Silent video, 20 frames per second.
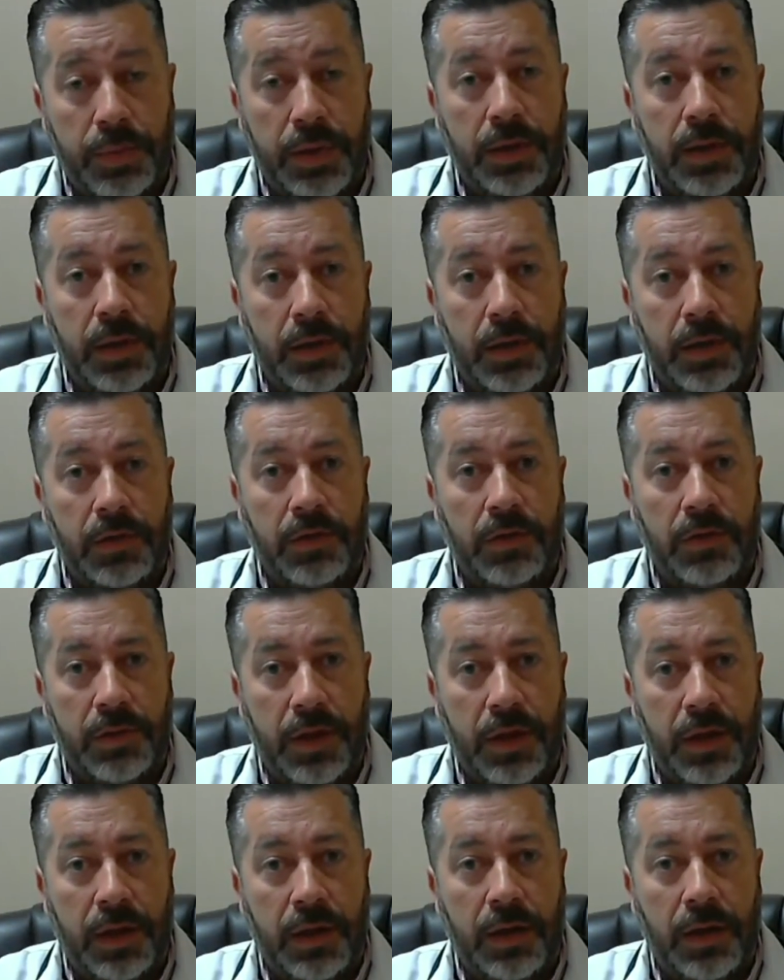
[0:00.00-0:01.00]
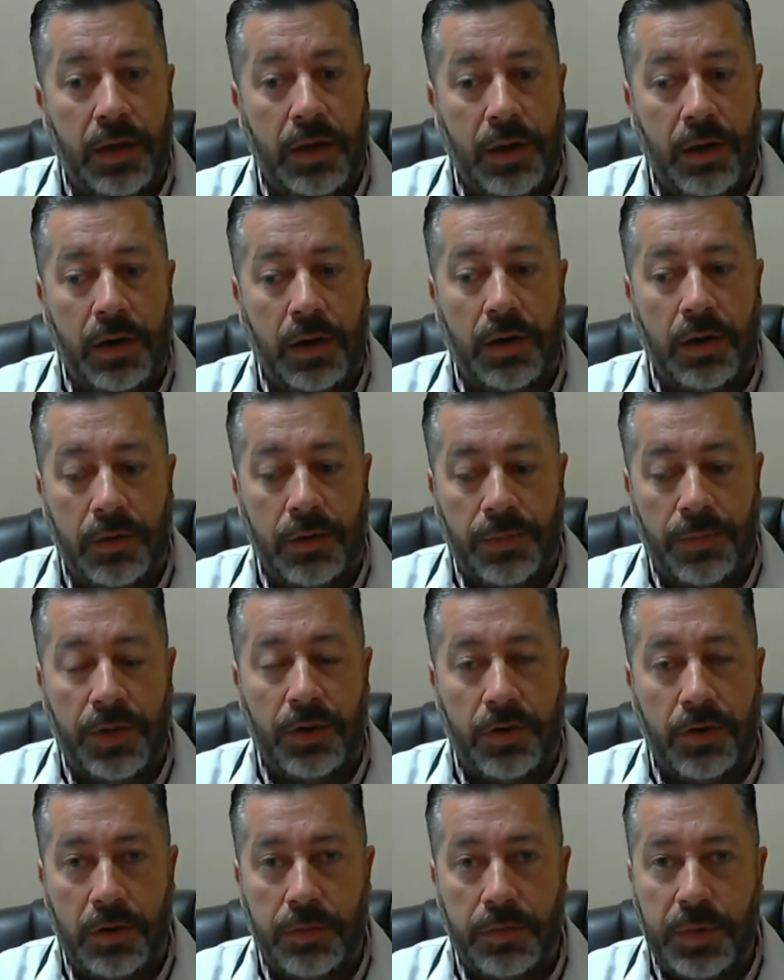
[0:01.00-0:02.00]
because
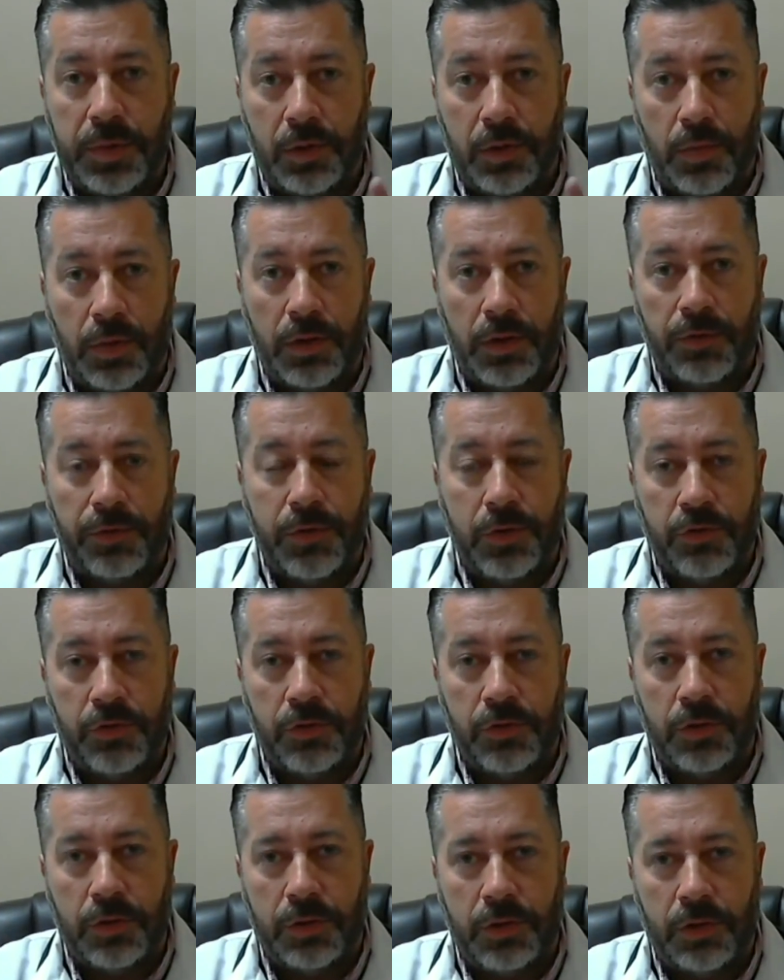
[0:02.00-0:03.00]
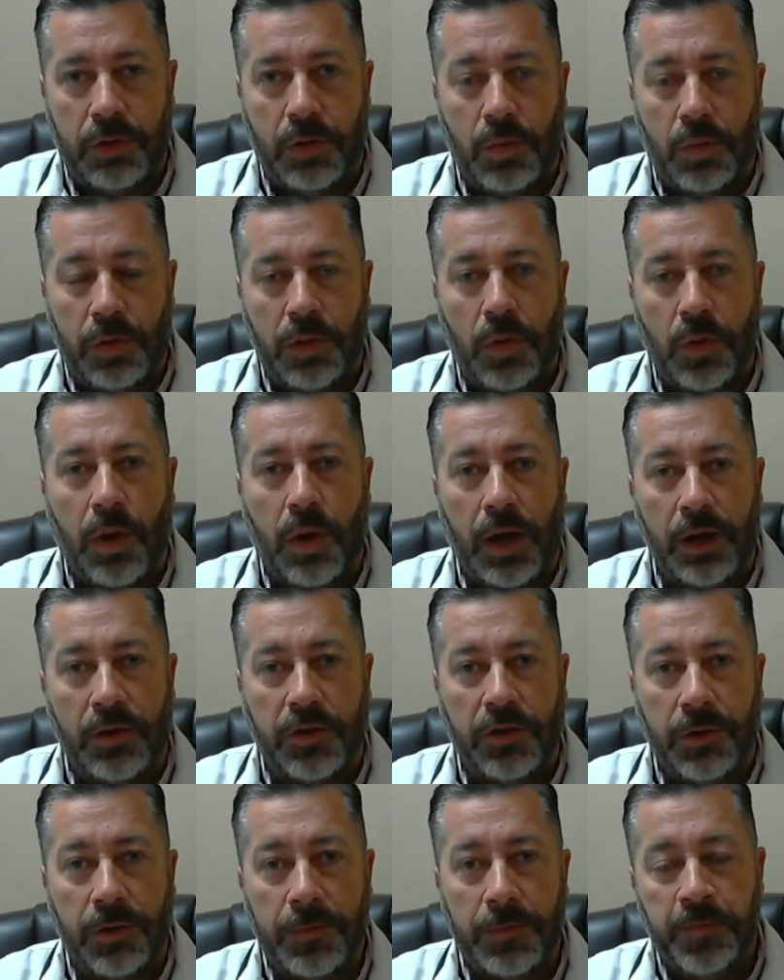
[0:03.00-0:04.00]
they're going to be the one in the future. They're the one to
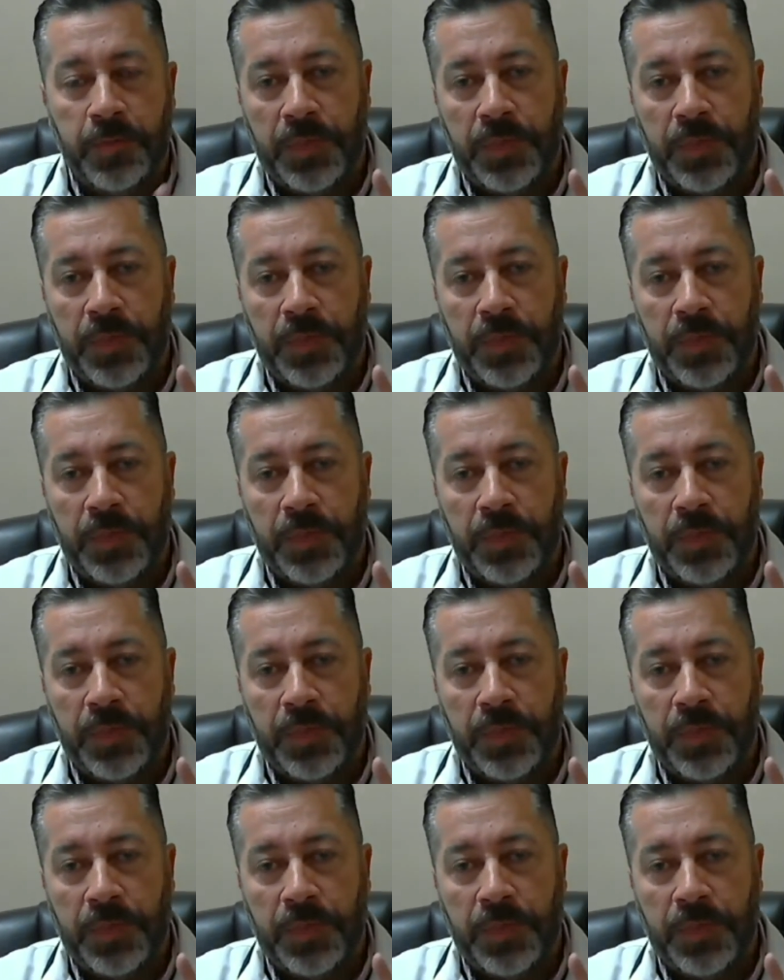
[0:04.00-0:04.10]
watch.